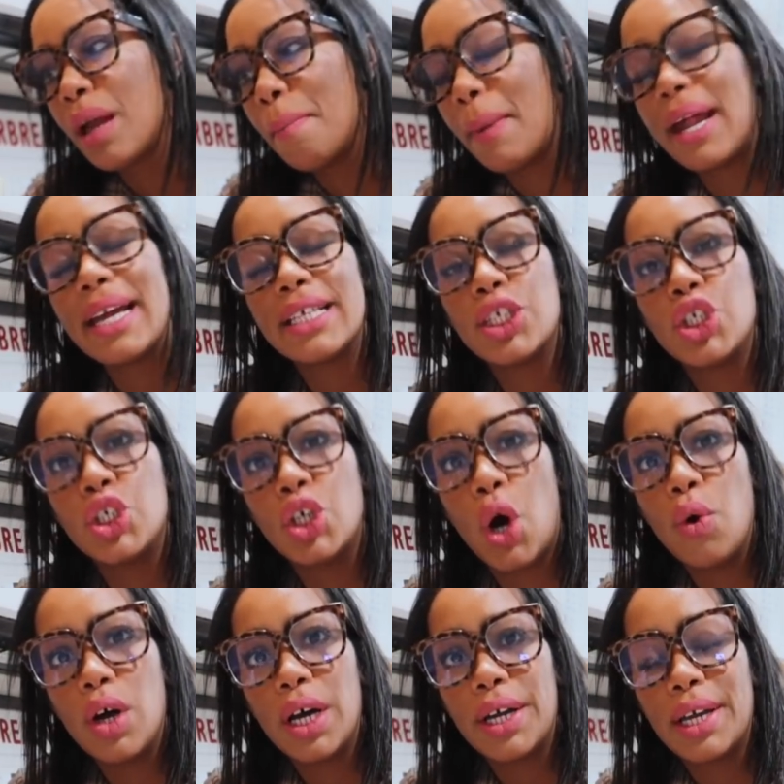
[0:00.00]
But it's
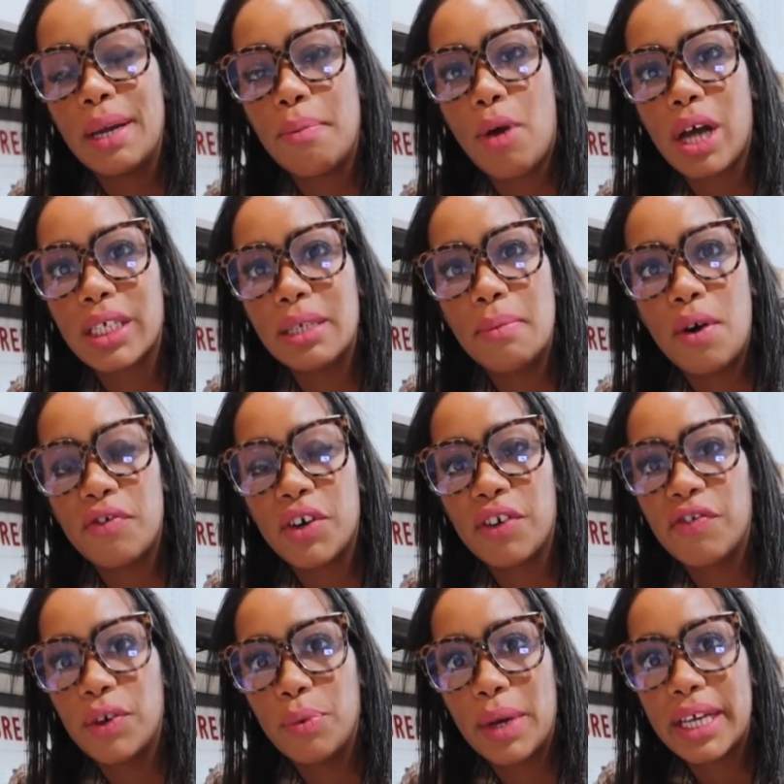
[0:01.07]
so good. He brought some over a
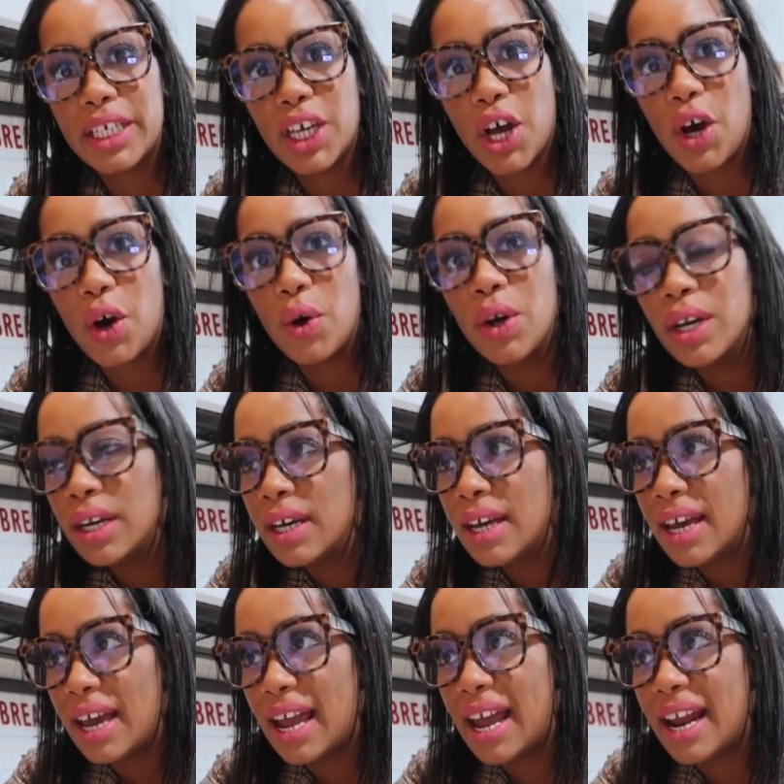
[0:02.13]
few weeks ago,
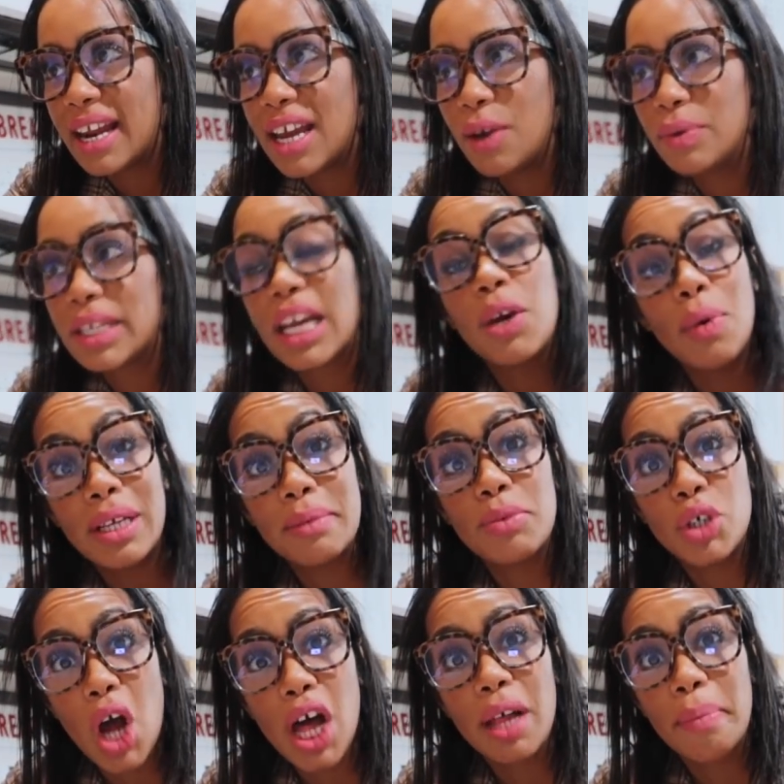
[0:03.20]
and he was like, you want some
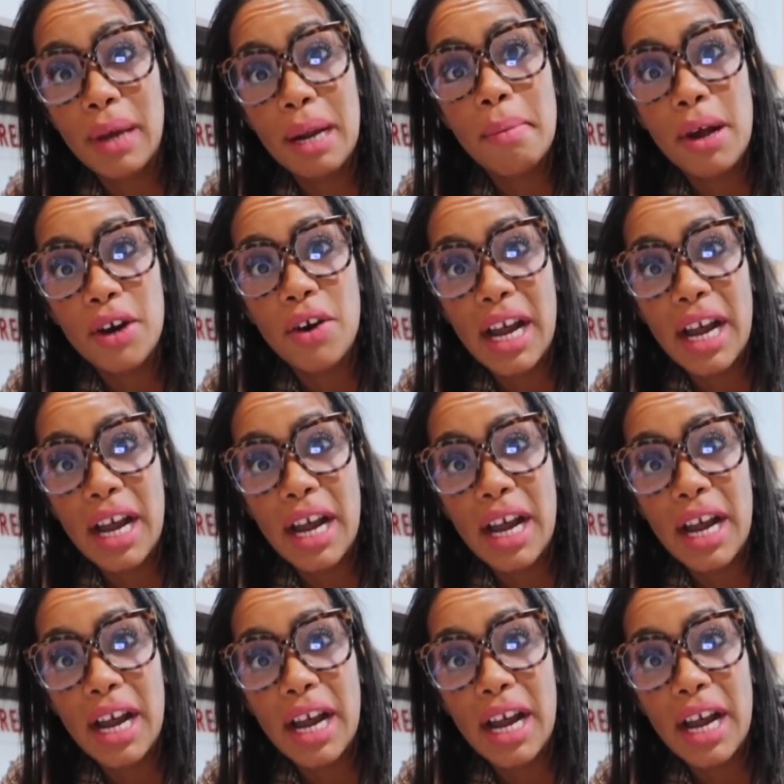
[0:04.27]
chocolate peanut butter